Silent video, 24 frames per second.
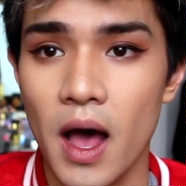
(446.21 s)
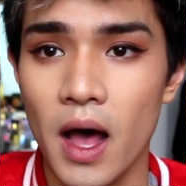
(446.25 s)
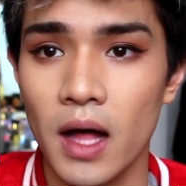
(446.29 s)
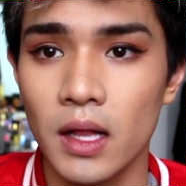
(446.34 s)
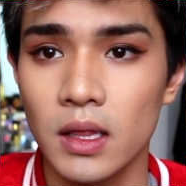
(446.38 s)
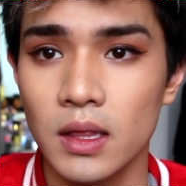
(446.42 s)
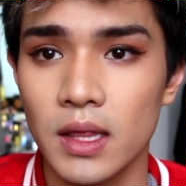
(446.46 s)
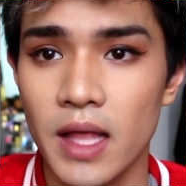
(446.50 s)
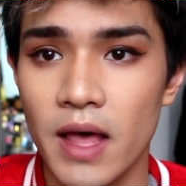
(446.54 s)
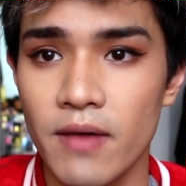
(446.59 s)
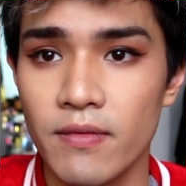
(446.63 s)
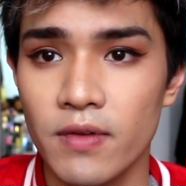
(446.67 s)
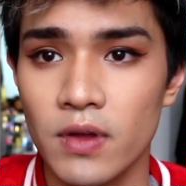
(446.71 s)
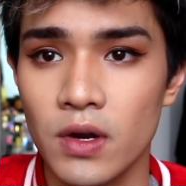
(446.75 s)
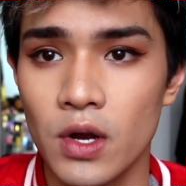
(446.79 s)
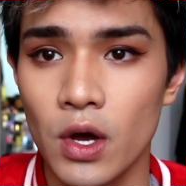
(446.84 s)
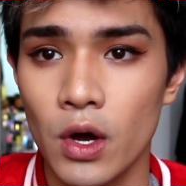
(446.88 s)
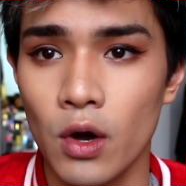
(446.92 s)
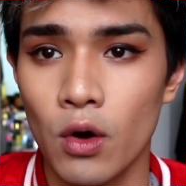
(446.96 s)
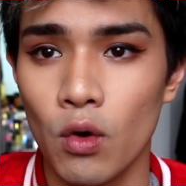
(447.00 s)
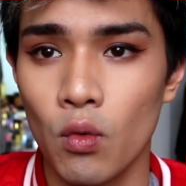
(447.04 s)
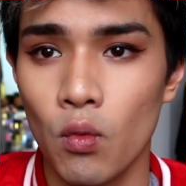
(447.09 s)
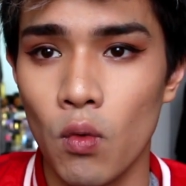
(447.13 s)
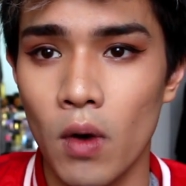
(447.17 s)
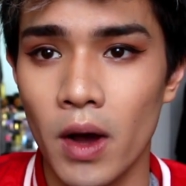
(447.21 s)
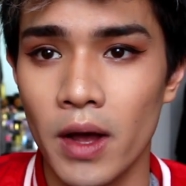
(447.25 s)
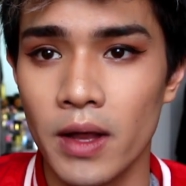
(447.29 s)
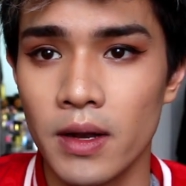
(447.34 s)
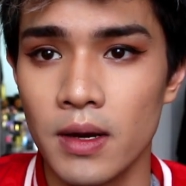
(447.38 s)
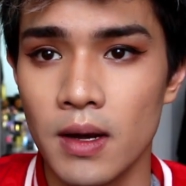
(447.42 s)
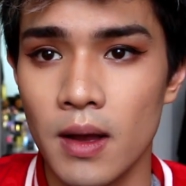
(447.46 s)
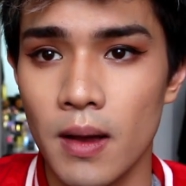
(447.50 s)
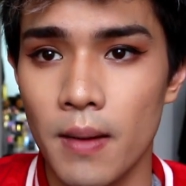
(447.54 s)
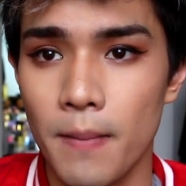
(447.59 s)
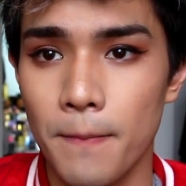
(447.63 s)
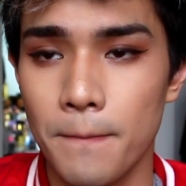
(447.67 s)

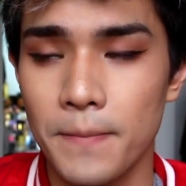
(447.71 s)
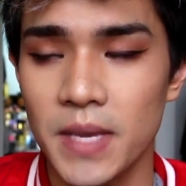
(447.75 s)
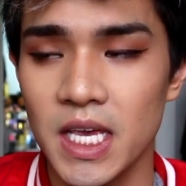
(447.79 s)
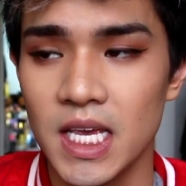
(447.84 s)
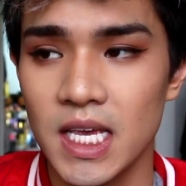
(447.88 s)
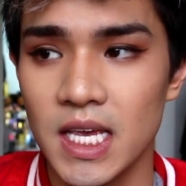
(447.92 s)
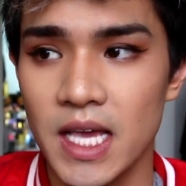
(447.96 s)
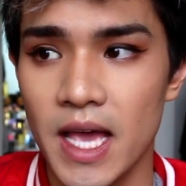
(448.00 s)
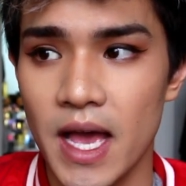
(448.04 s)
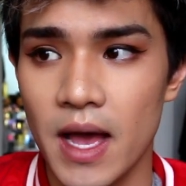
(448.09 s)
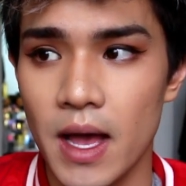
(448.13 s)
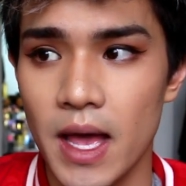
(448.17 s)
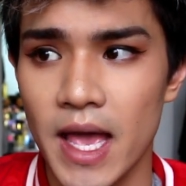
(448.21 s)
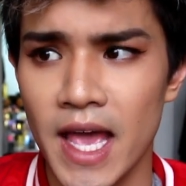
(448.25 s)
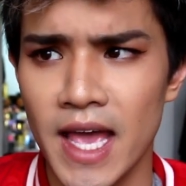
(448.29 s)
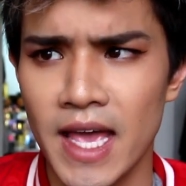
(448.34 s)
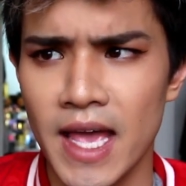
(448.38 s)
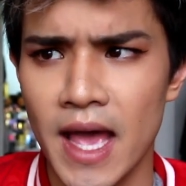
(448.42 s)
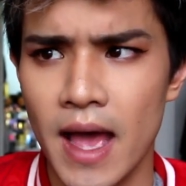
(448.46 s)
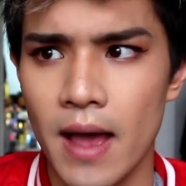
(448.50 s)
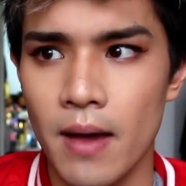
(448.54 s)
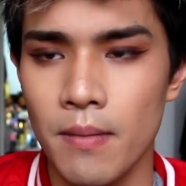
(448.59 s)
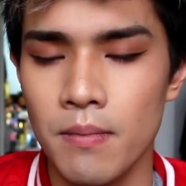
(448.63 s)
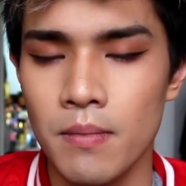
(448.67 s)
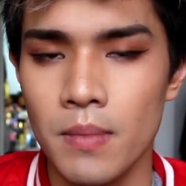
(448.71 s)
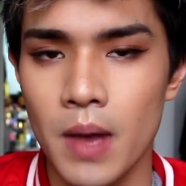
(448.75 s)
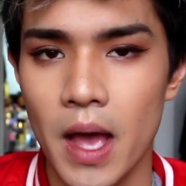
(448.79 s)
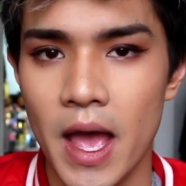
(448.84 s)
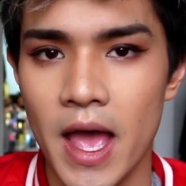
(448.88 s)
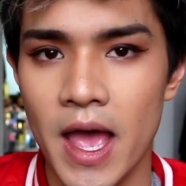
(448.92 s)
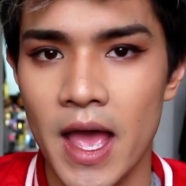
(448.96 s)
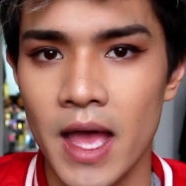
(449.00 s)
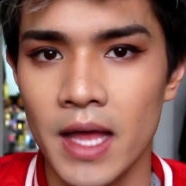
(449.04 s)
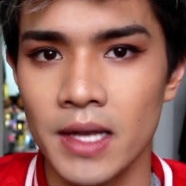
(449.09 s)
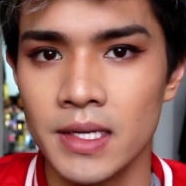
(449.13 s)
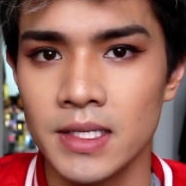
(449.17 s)
11.01 p.m.
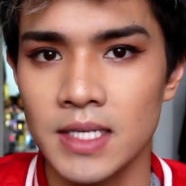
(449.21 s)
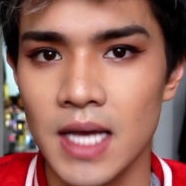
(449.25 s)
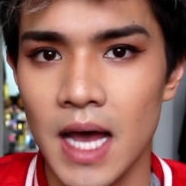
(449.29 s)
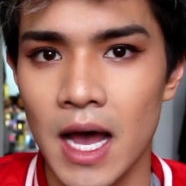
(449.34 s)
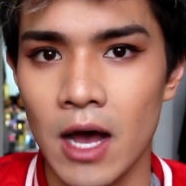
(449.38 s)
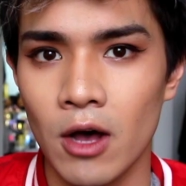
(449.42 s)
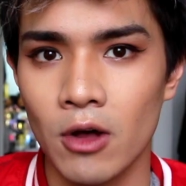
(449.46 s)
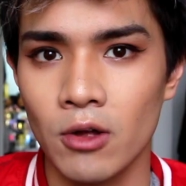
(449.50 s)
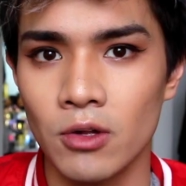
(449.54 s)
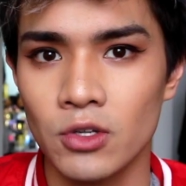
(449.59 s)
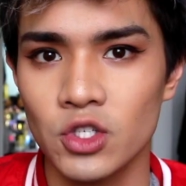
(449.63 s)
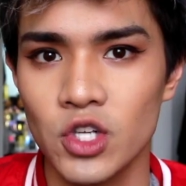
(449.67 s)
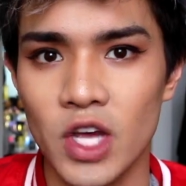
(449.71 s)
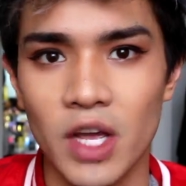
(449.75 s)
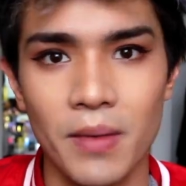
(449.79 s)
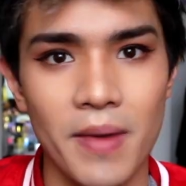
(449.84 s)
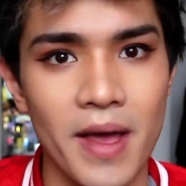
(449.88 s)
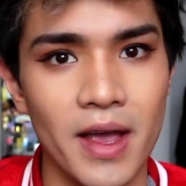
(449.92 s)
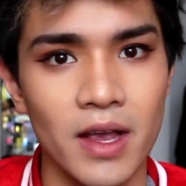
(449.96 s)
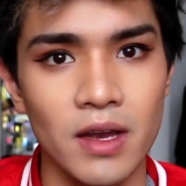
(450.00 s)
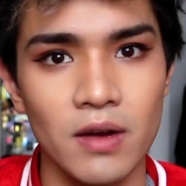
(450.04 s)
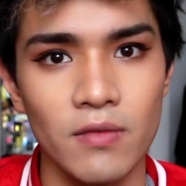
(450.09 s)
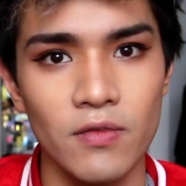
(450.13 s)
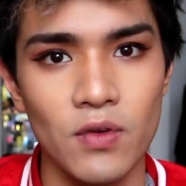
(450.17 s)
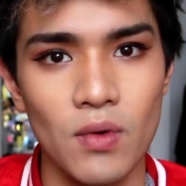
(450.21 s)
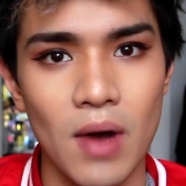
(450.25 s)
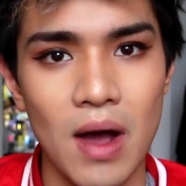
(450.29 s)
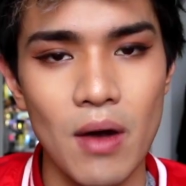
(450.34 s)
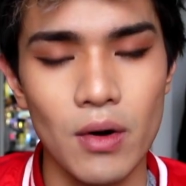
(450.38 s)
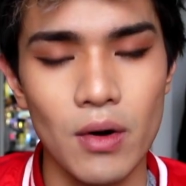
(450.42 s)
and I'll check back in a few